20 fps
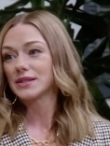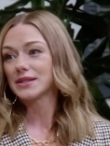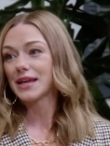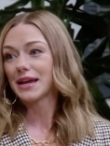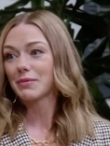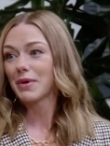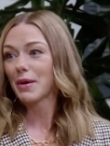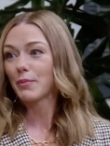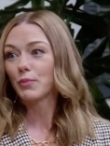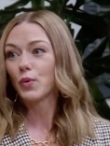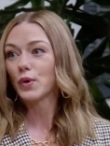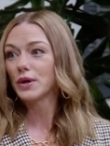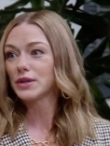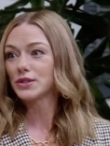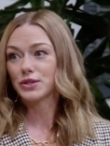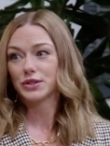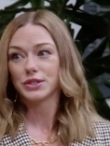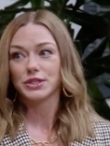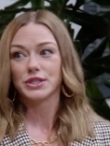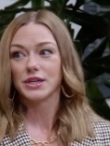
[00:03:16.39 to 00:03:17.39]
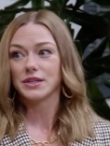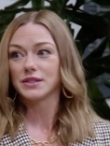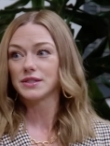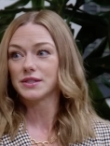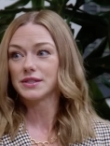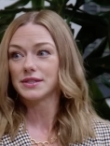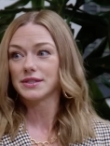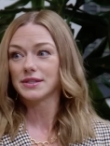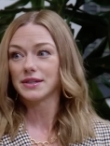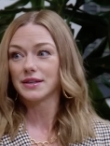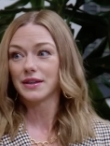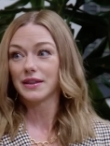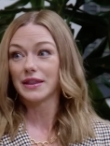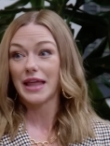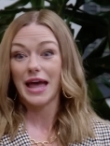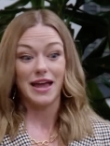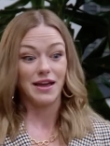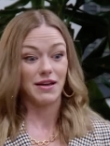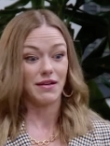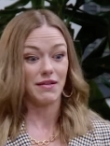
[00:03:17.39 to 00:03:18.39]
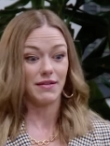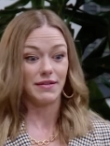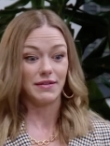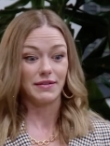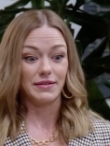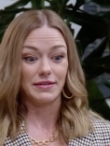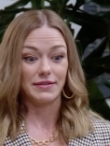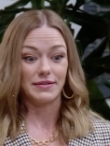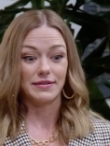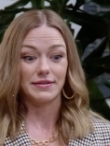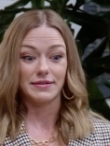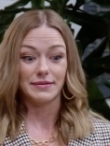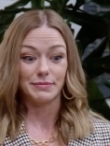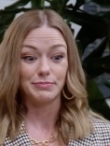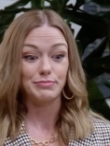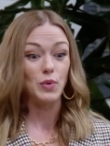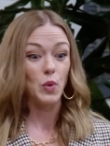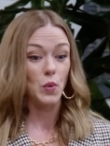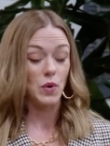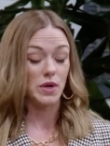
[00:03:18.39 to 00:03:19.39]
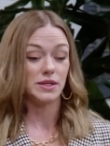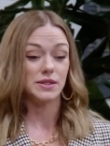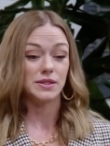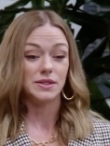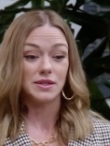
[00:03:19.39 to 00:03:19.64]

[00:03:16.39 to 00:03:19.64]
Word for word: Like, my boys are just, like, boys.